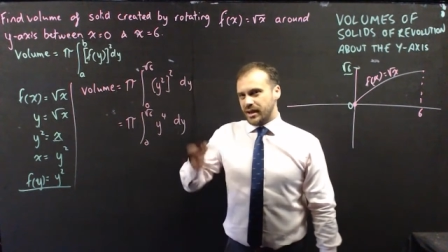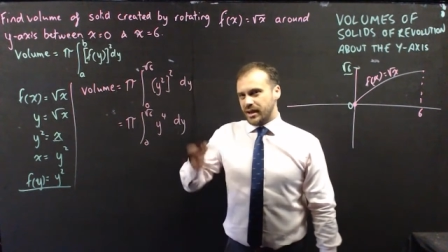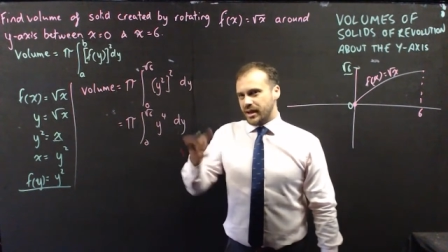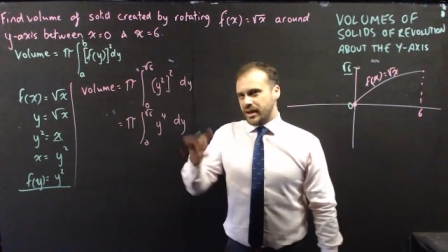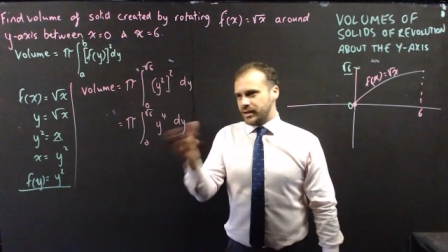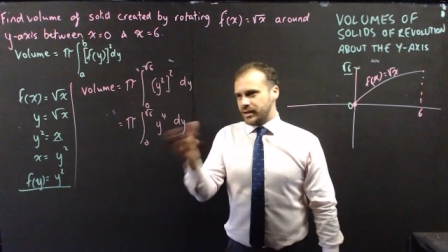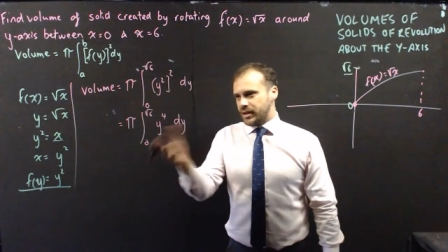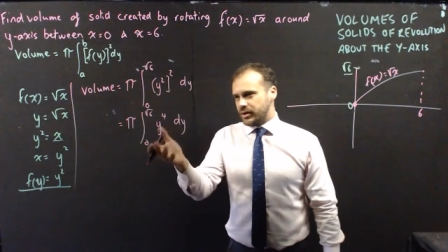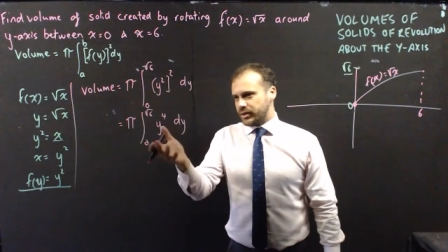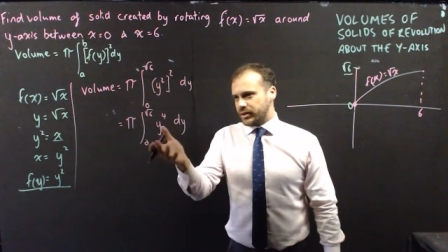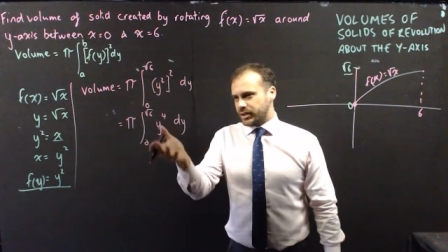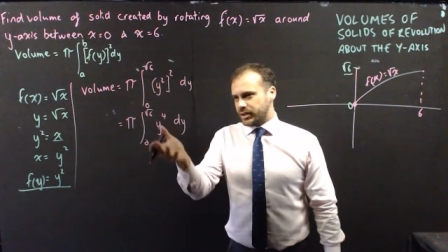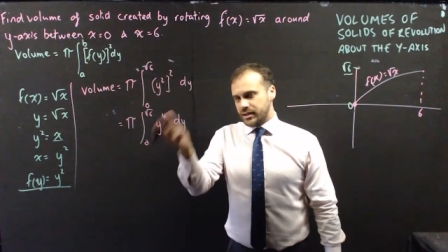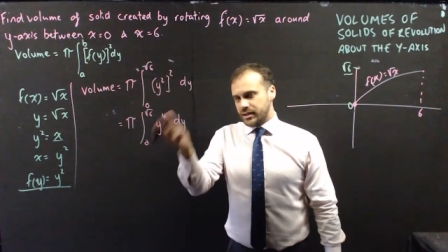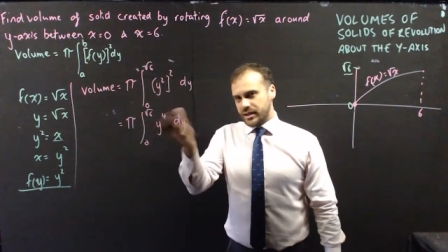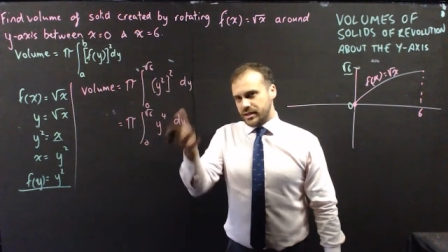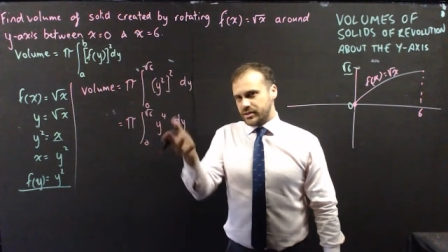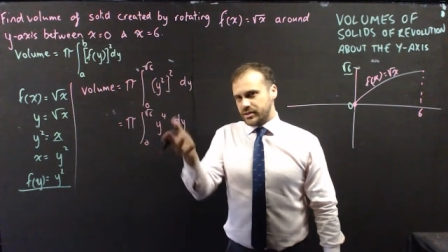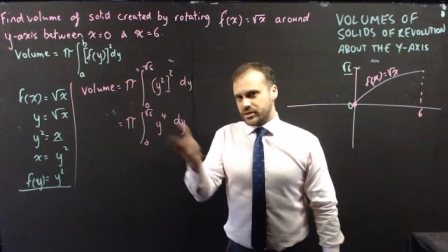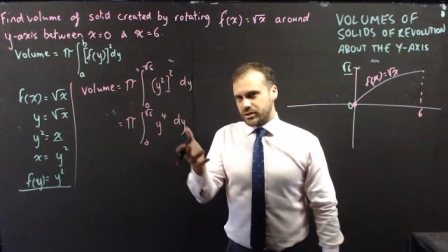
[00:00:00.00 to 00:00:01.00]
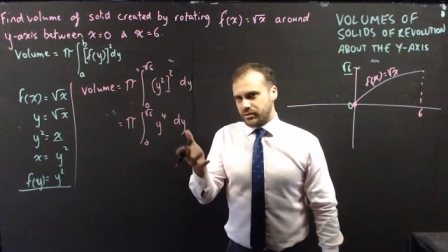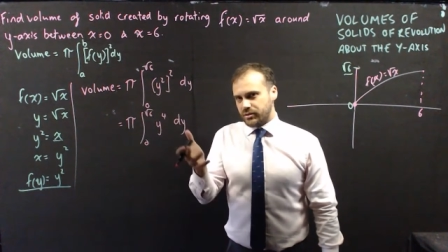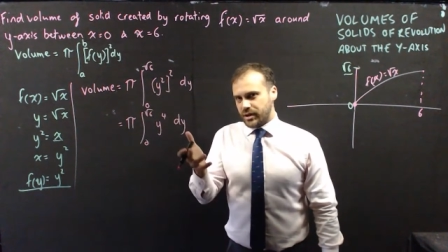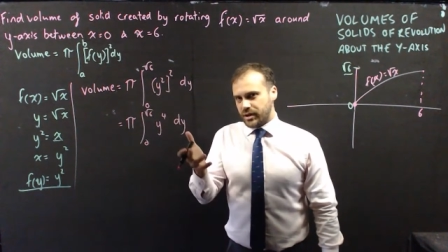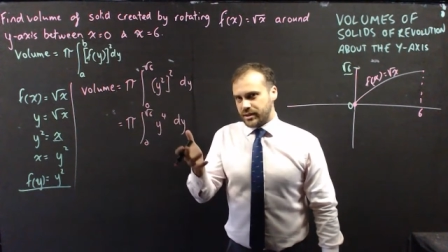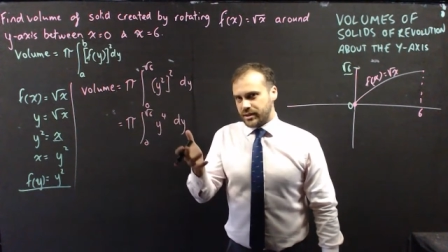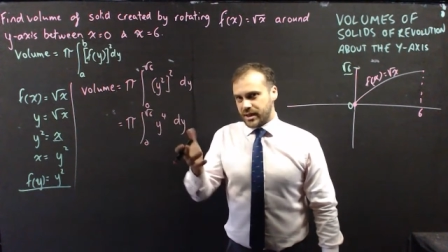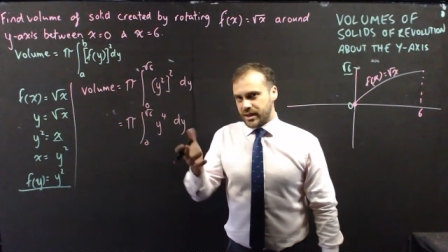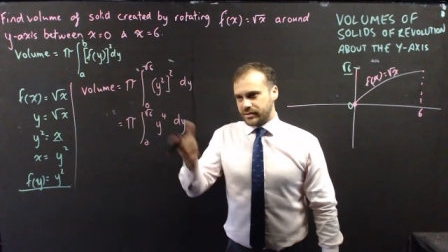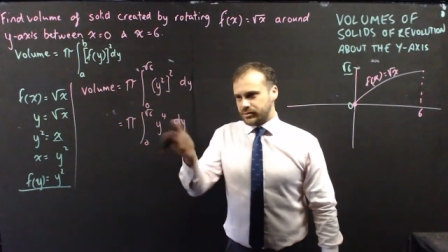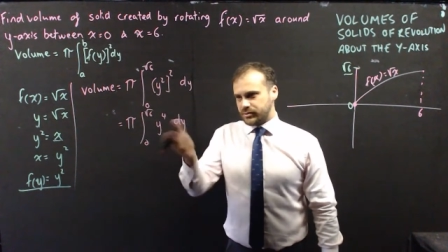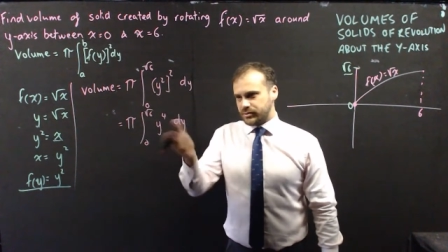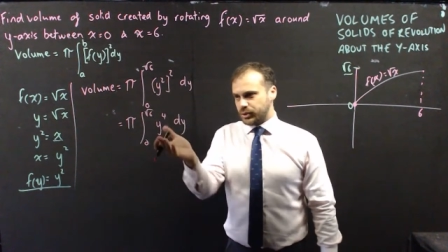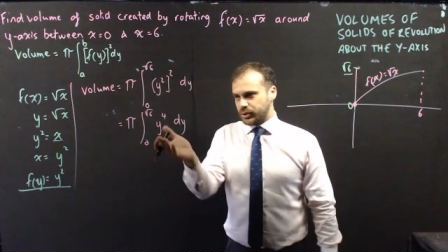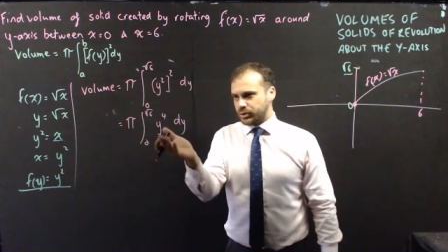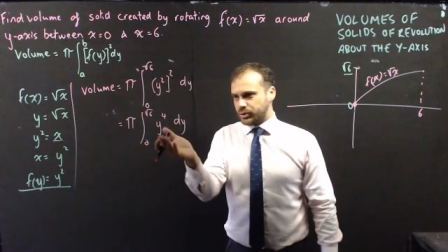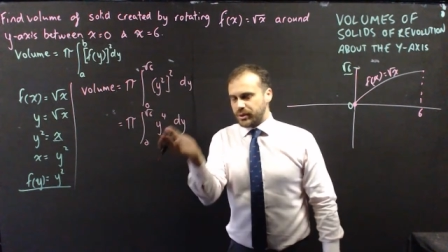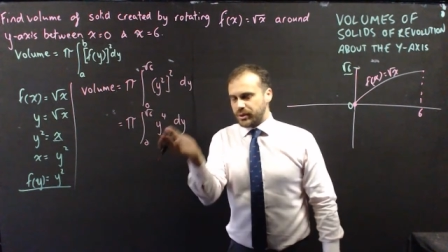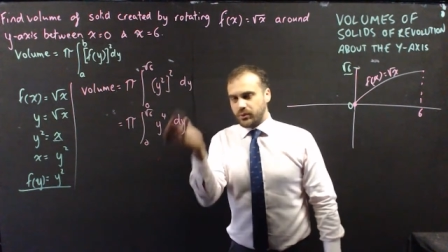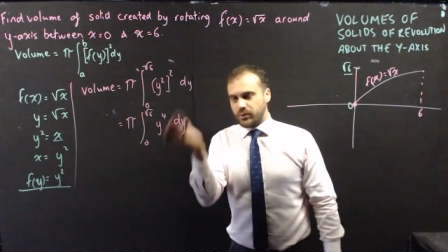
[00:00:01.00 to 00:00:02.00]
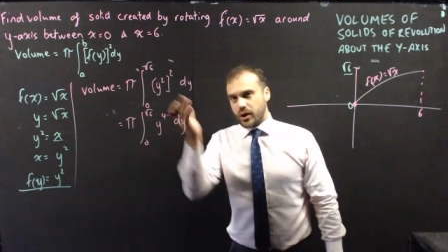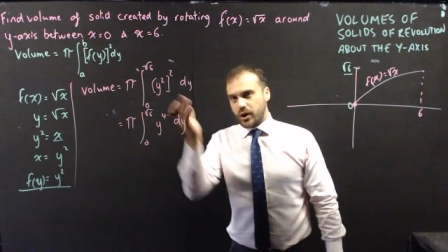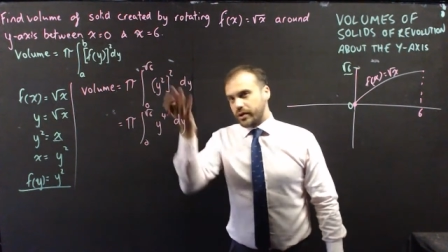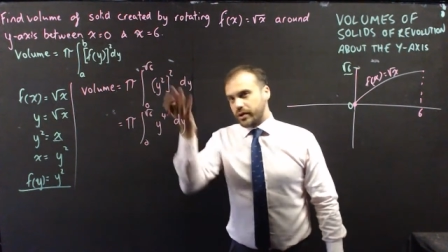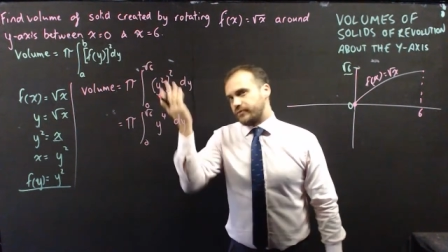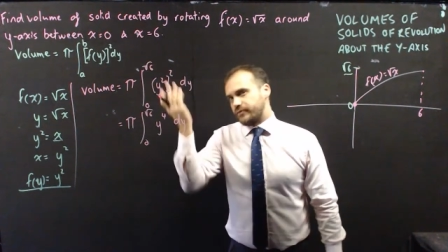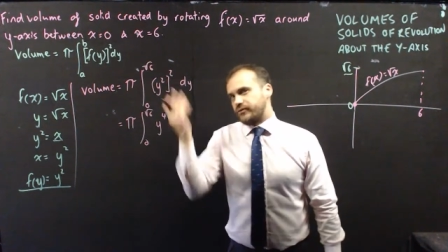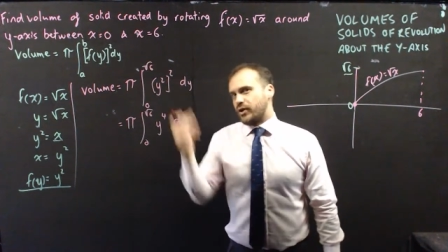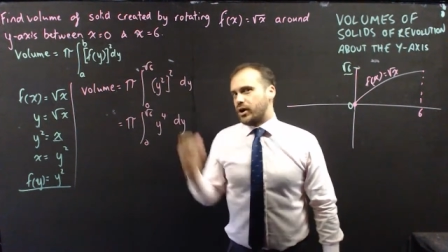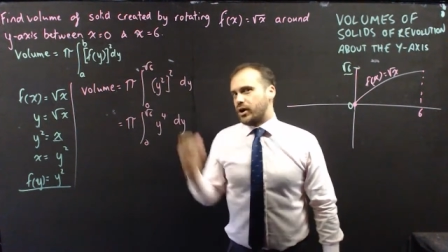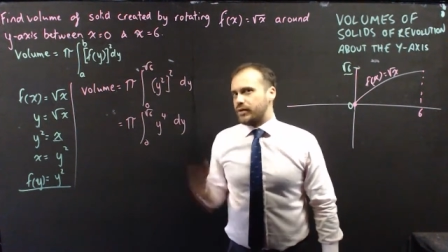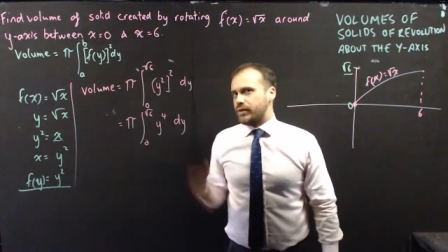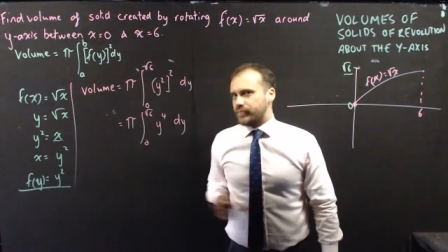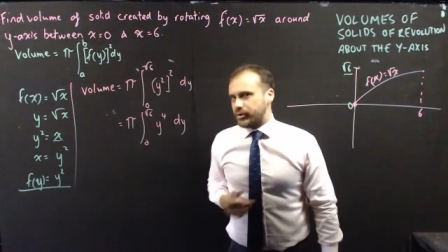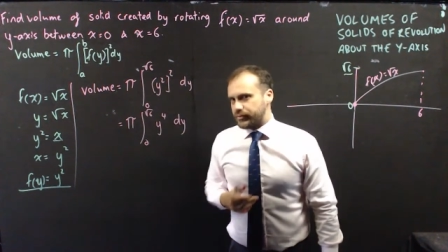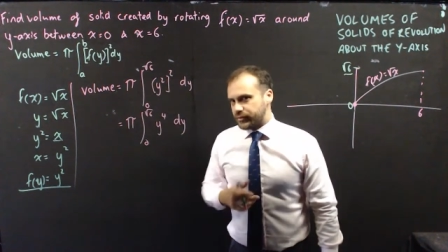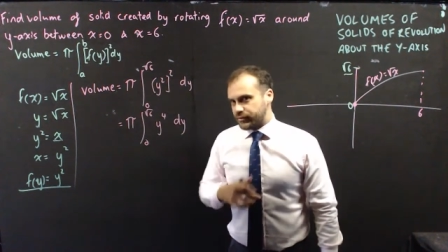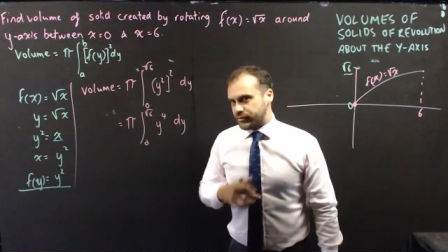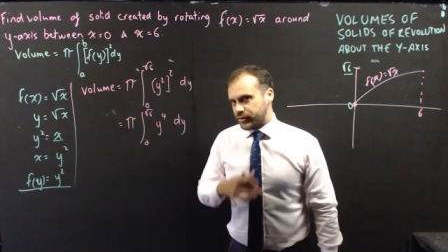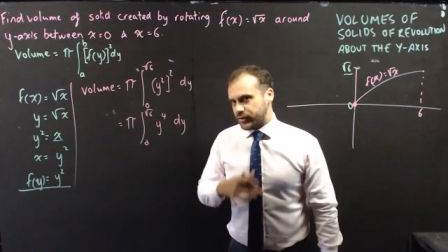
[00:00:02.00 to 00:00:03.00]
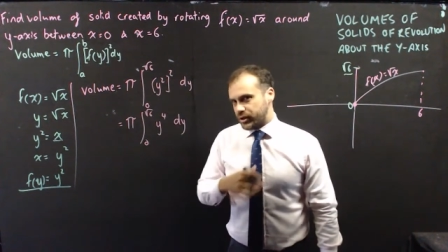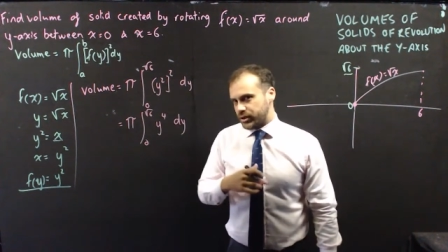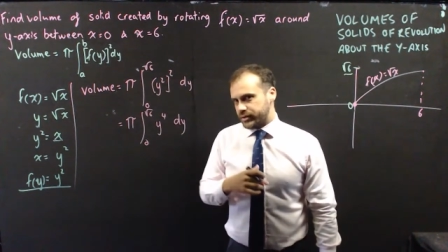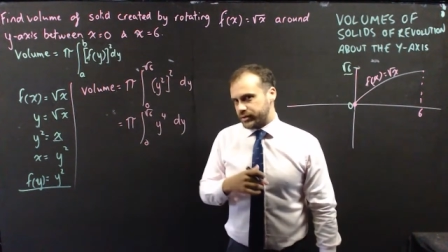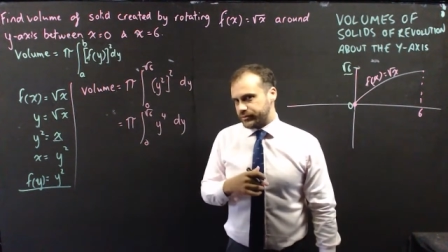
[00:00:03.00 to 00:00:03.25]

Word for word: And now I can integrate that, which will be y to the 5 over 5.